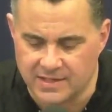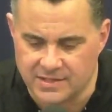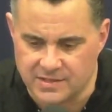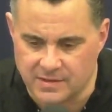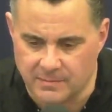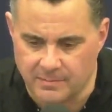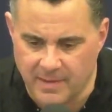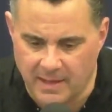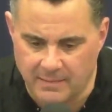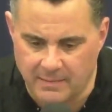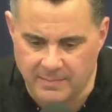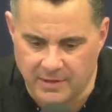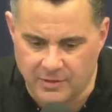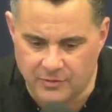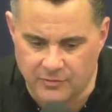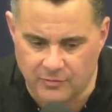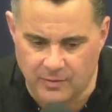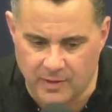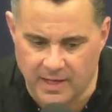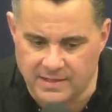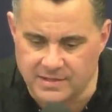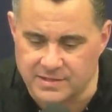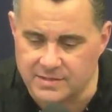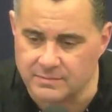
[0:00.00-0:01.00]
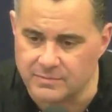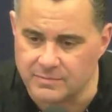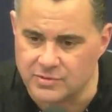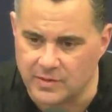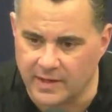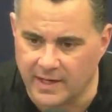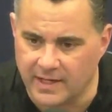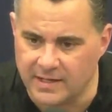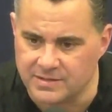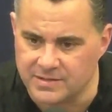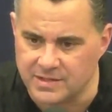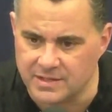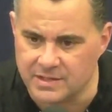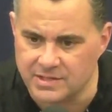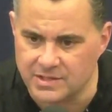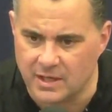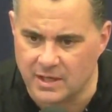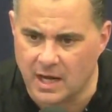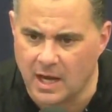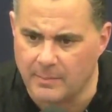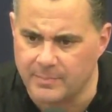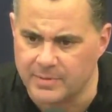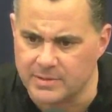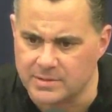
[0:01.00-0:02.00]
to maybe create some transition
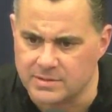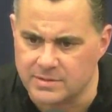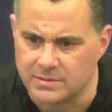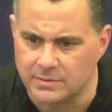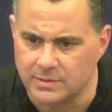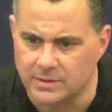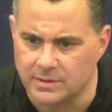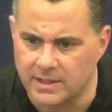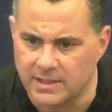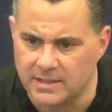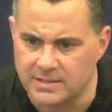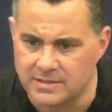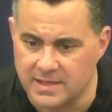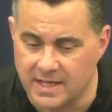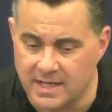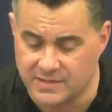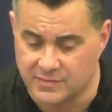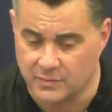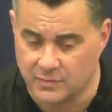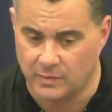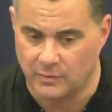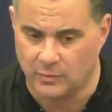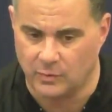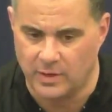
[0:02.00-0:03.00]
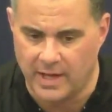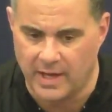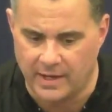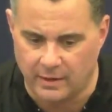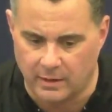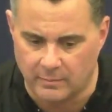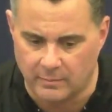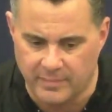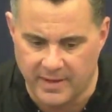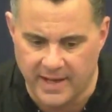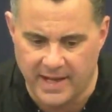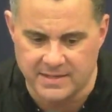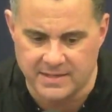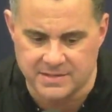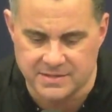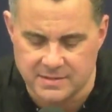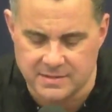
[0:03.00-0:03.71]
opportunities. That's when we're at our best.